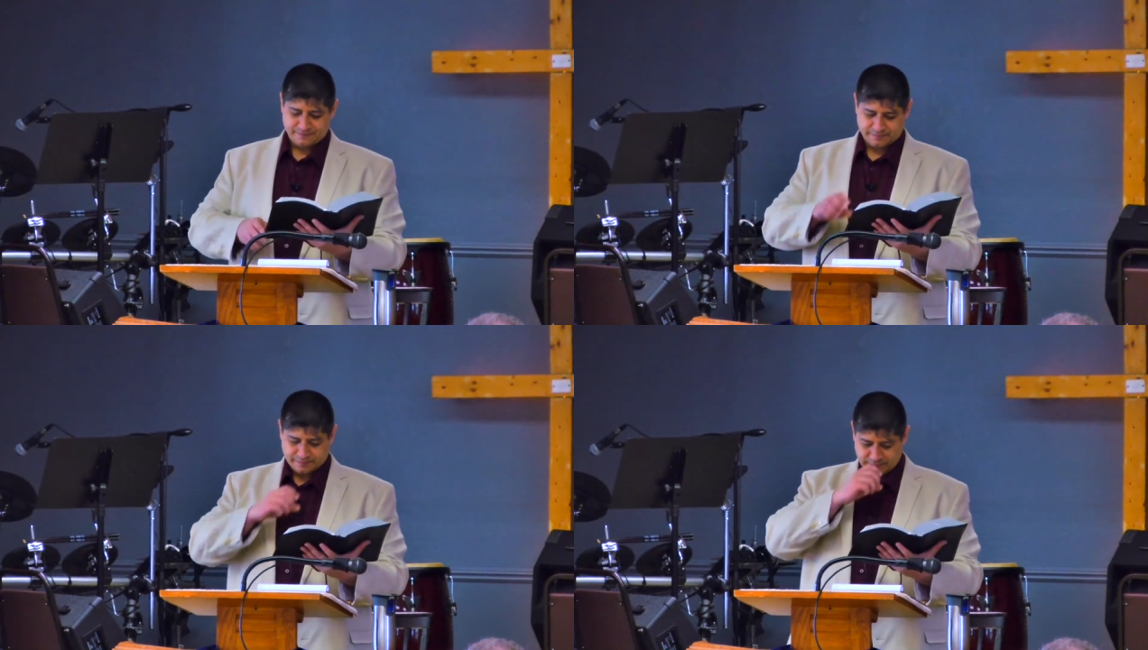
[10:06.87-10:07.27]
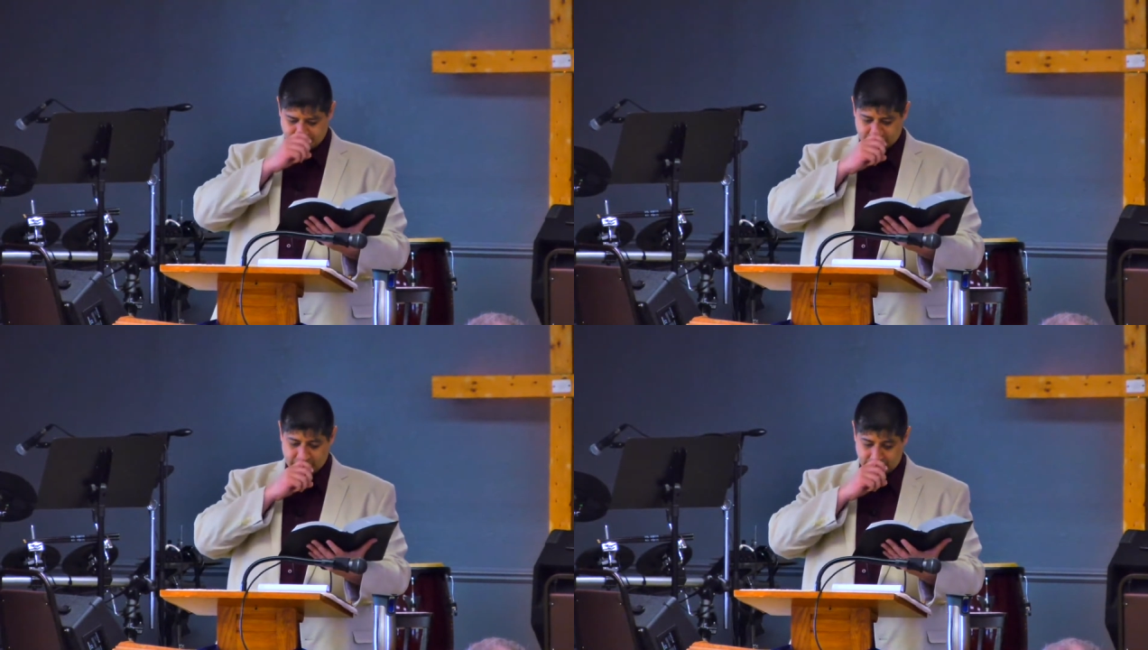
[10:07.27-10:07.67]

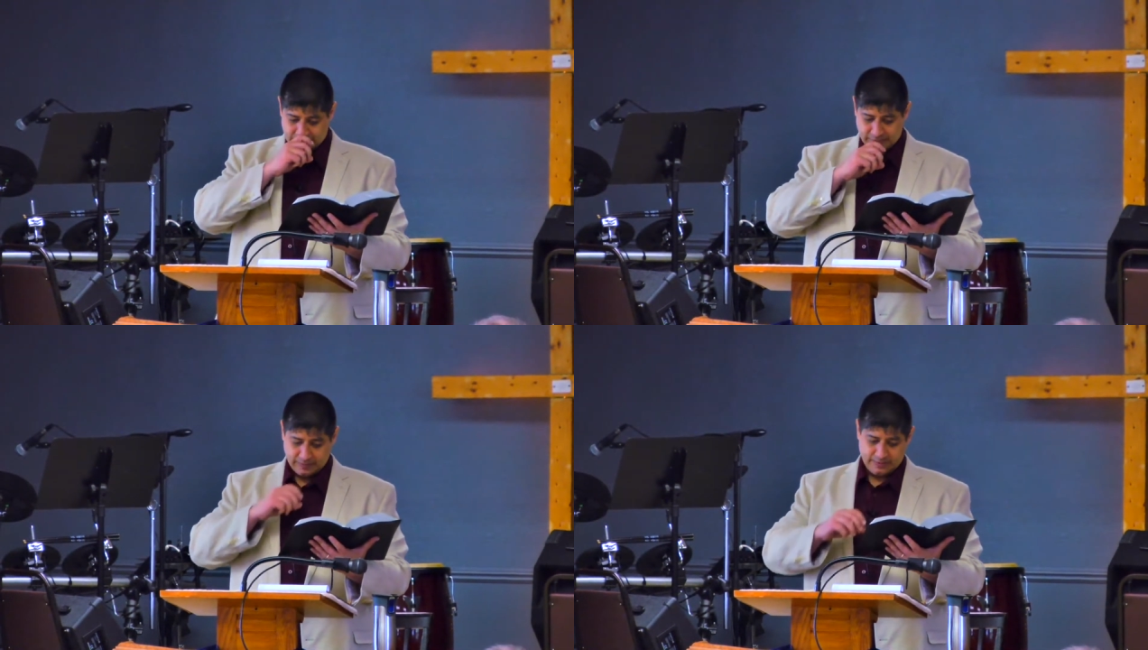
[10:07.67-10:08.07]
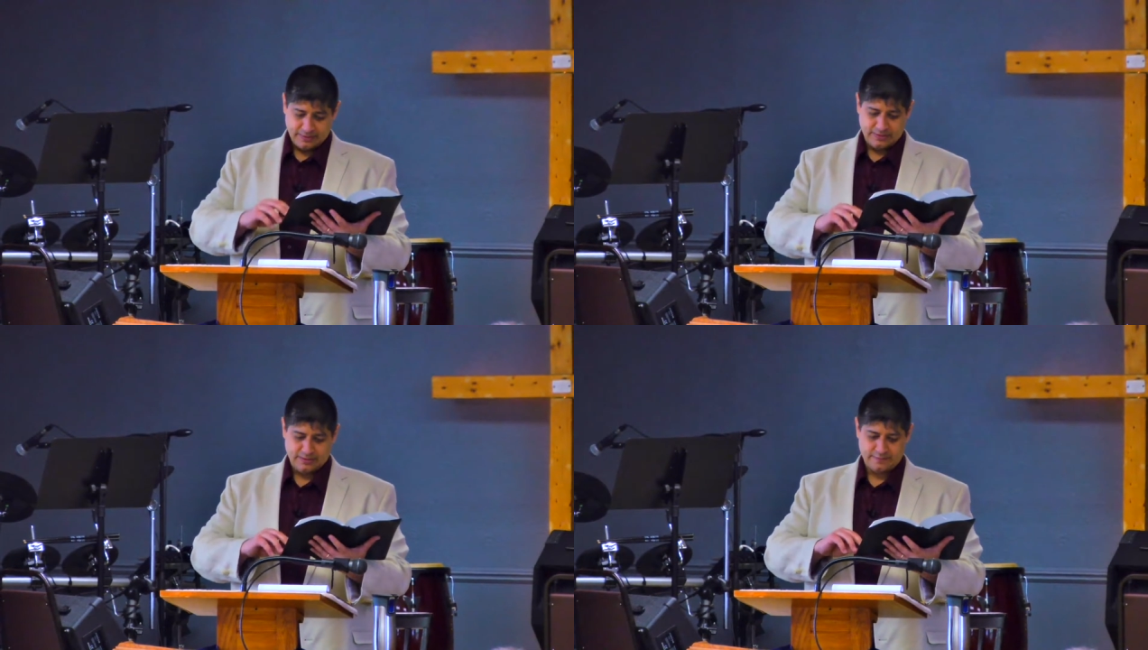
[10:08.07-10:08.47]

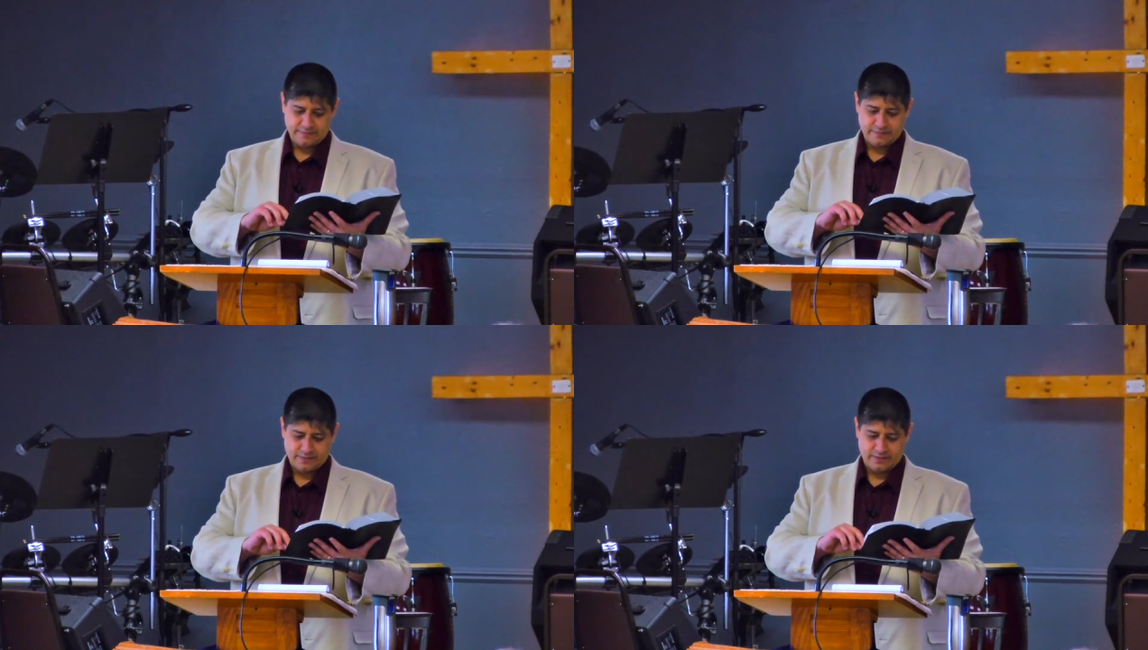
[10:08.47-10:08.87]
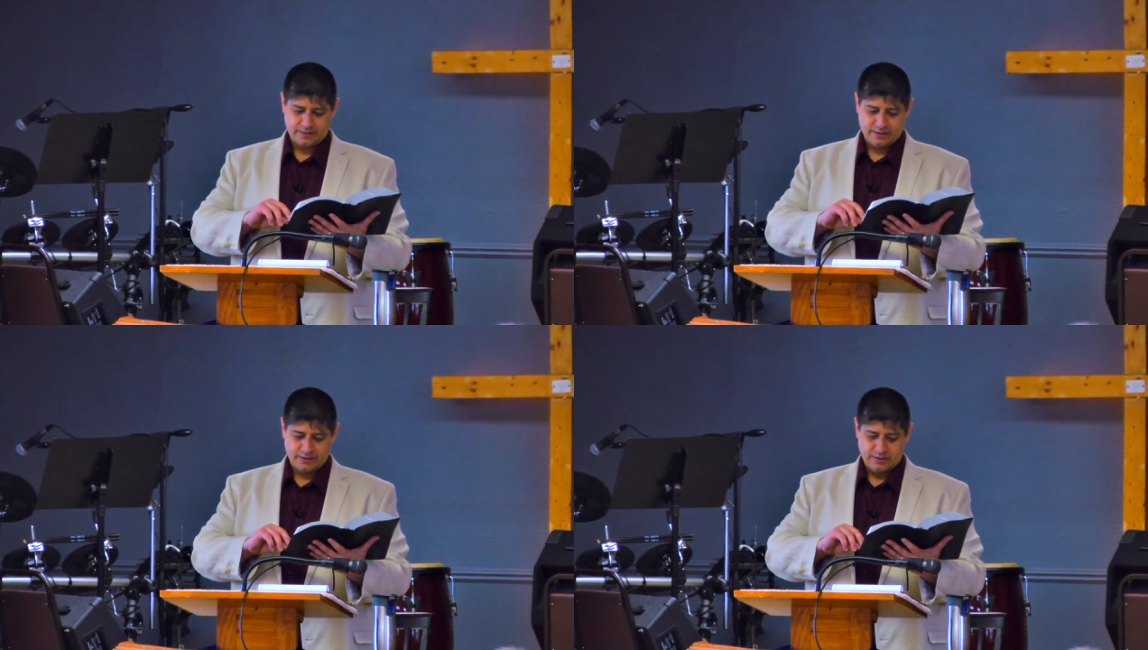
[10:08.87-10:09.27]

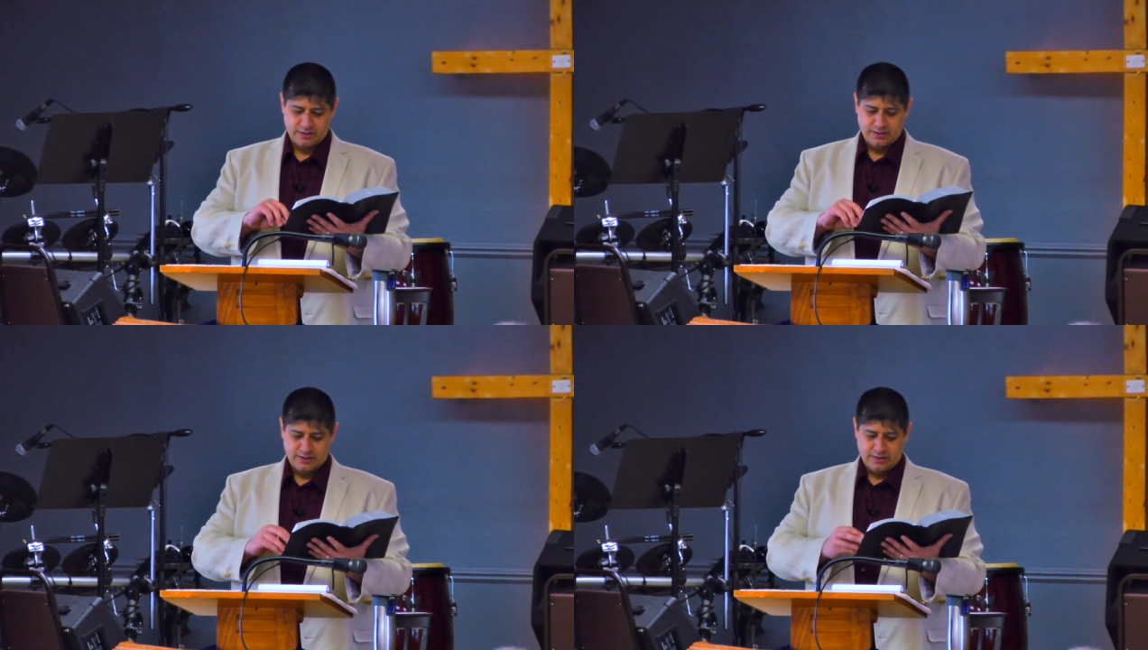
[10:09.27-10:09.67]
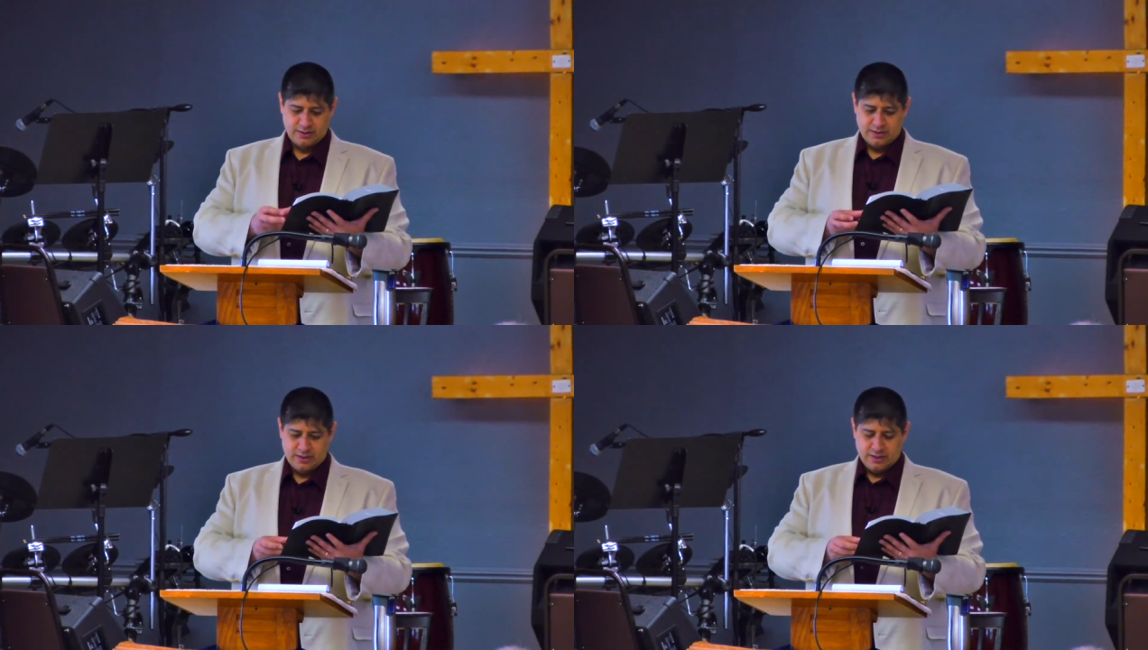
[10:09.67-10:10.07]

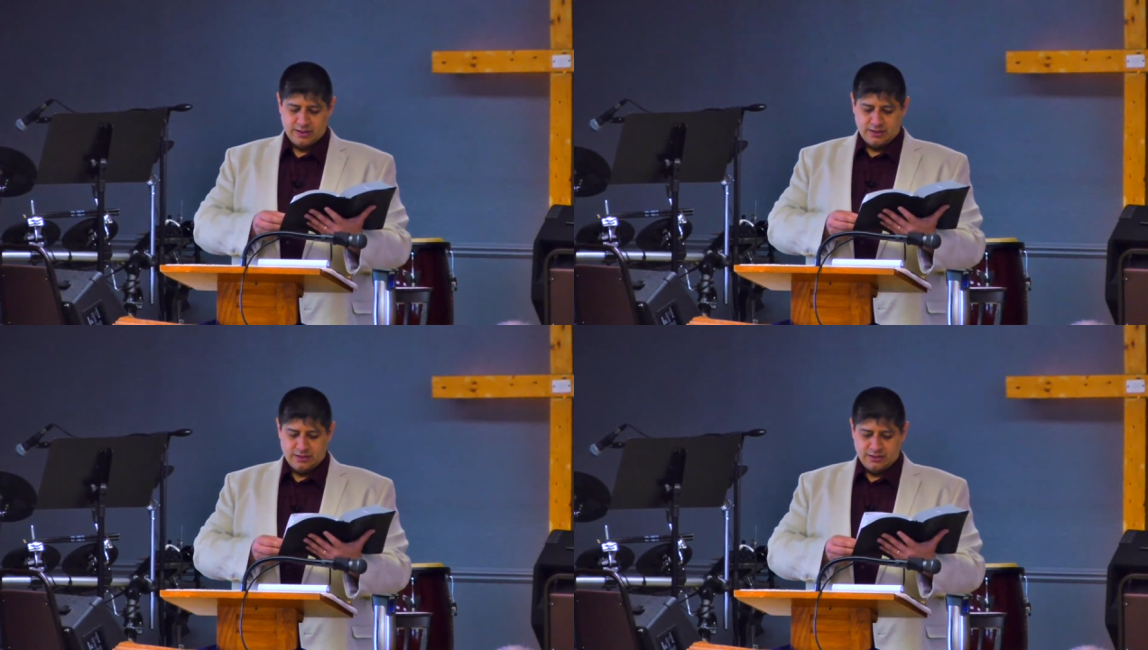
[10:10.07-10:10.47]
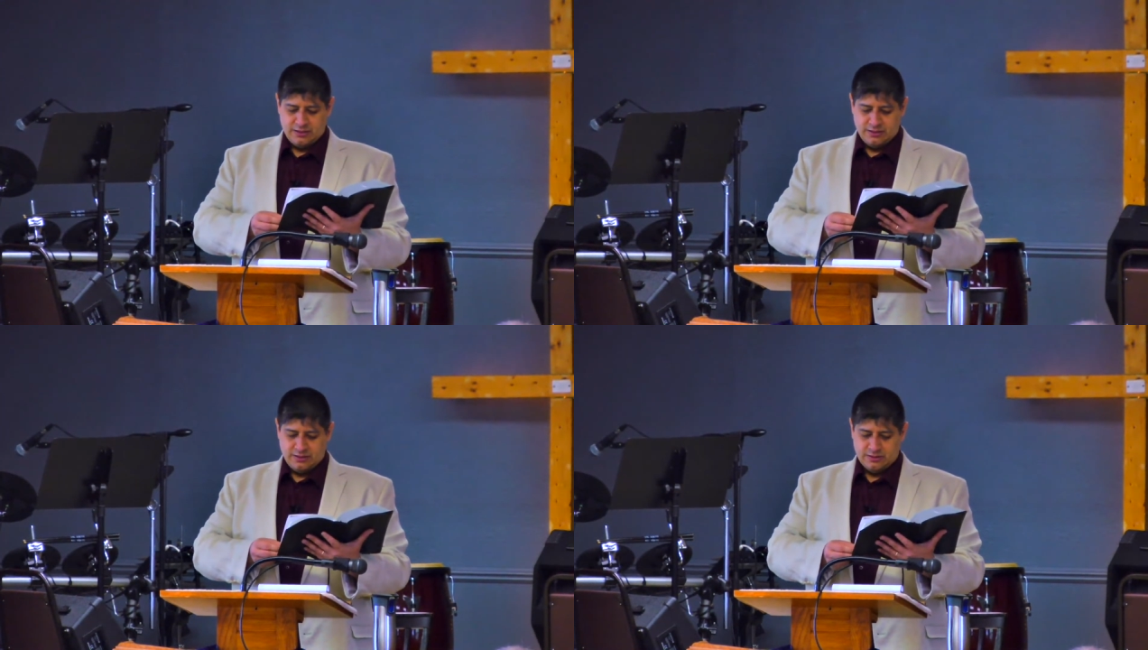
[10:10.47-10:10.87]

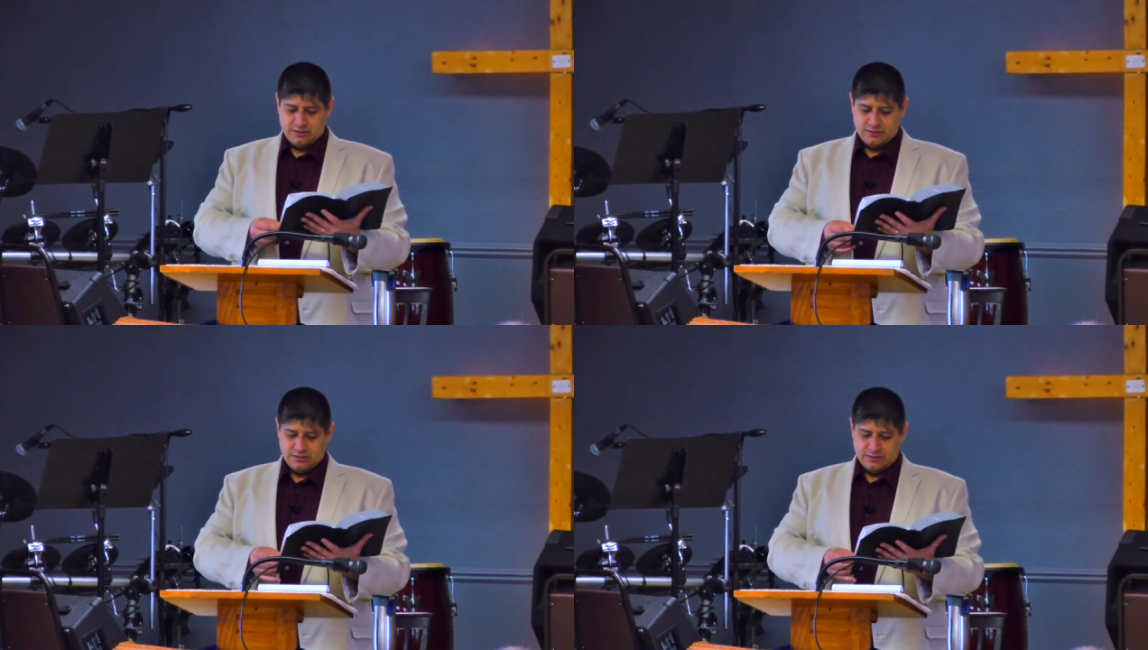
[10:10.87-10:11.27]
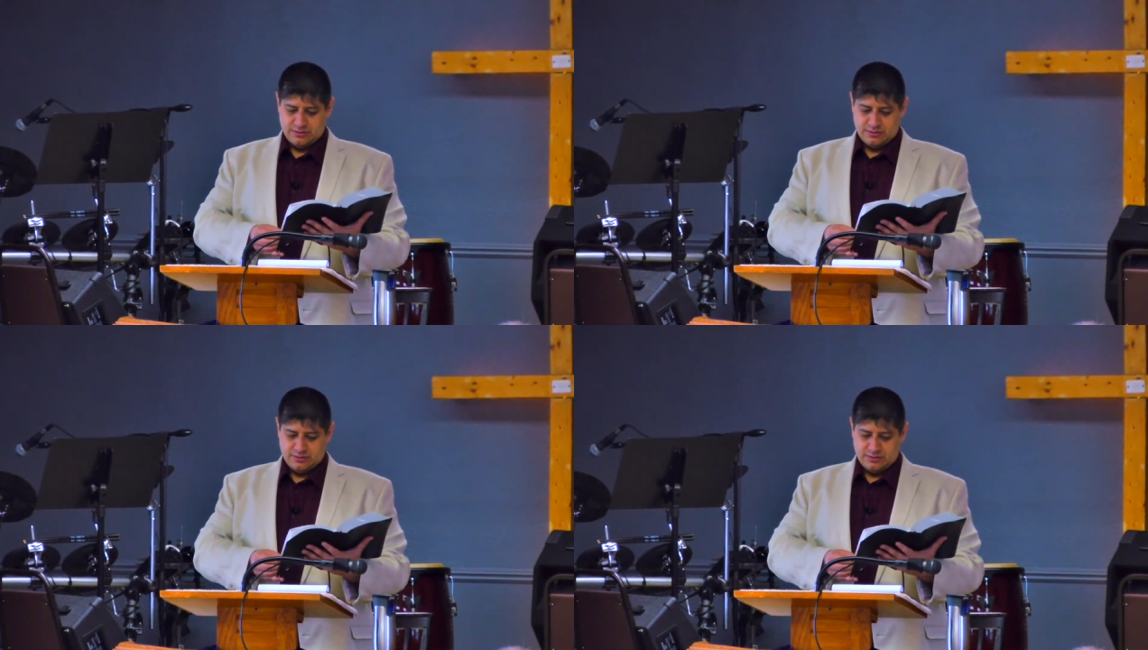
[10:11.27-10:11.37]
Nothing is said.